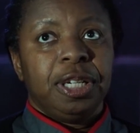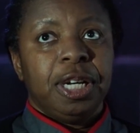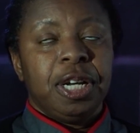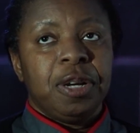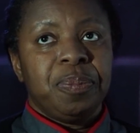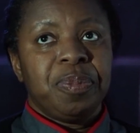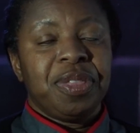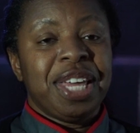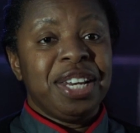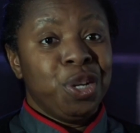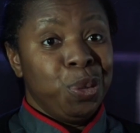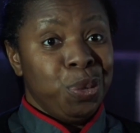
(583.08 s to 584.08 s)
um, they
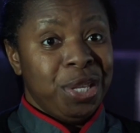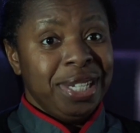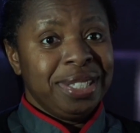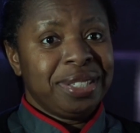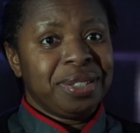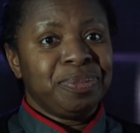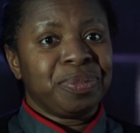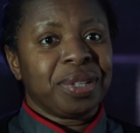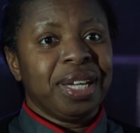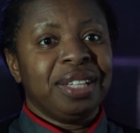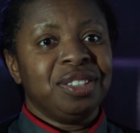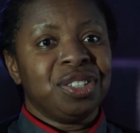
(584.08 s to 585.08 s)
know this.
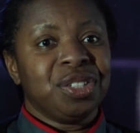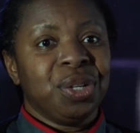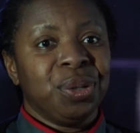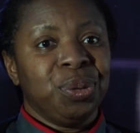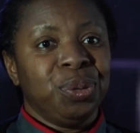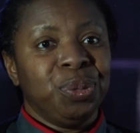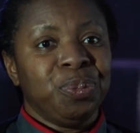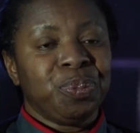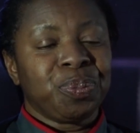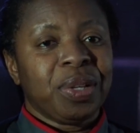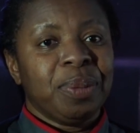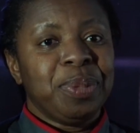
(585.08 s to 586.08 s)
And so
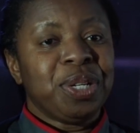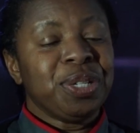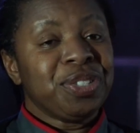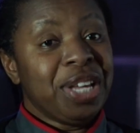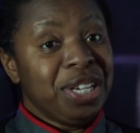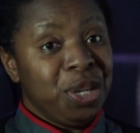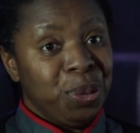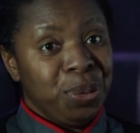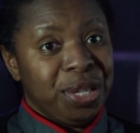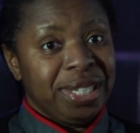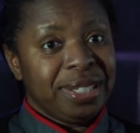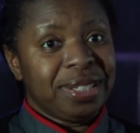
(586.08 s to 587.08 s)
because they know
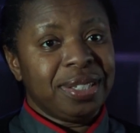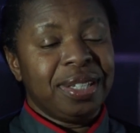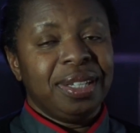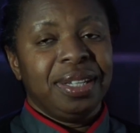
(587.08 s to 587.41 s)
this